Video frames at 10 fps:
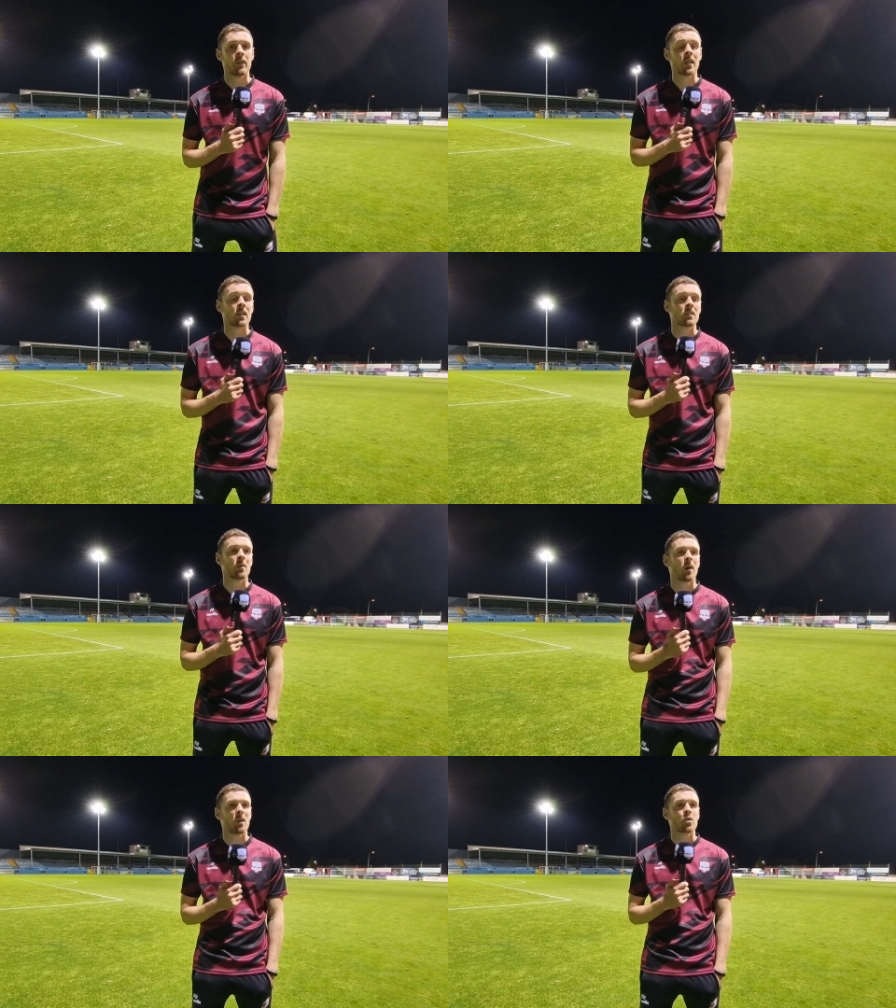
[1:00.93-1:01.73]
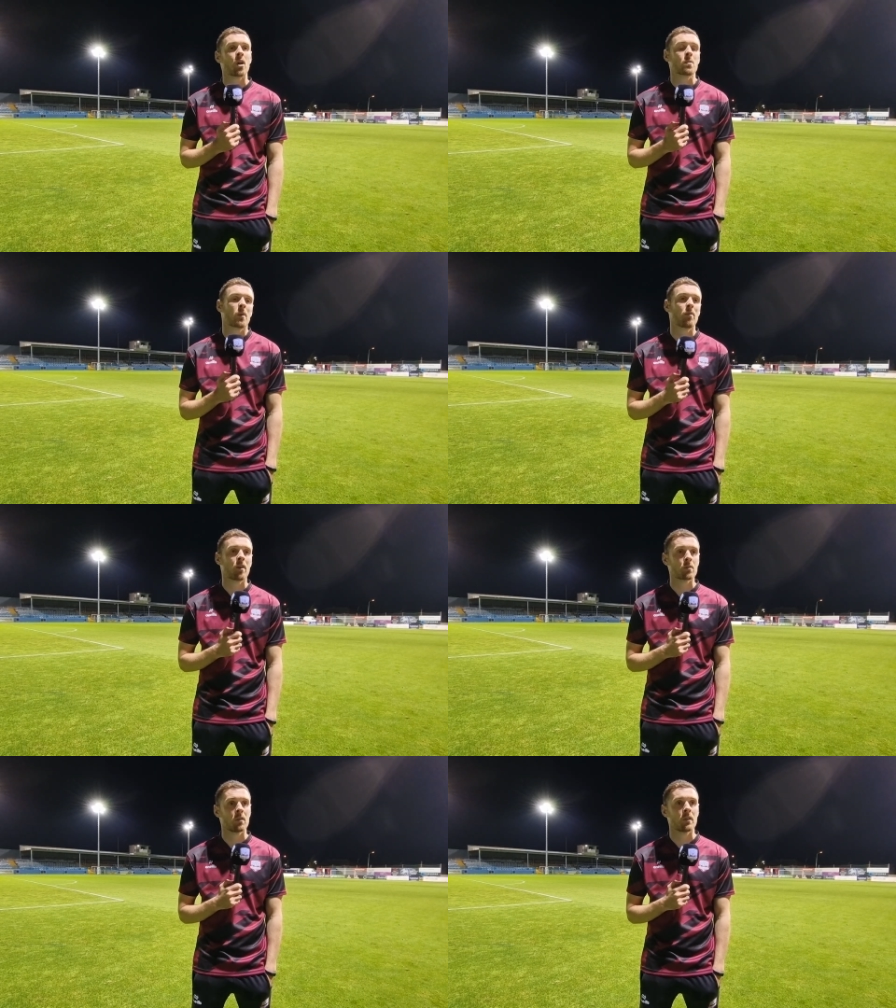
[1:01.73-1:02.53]
And like I said, draw is probably
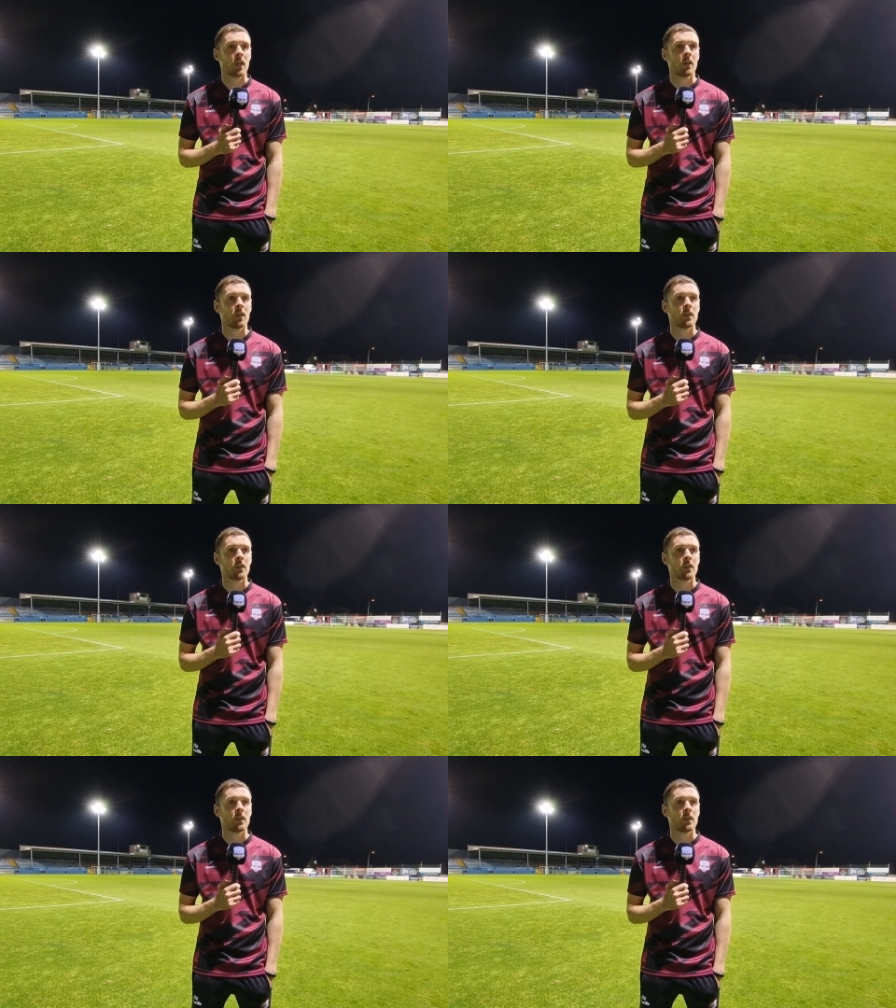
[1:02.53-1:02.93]
fair result in the end.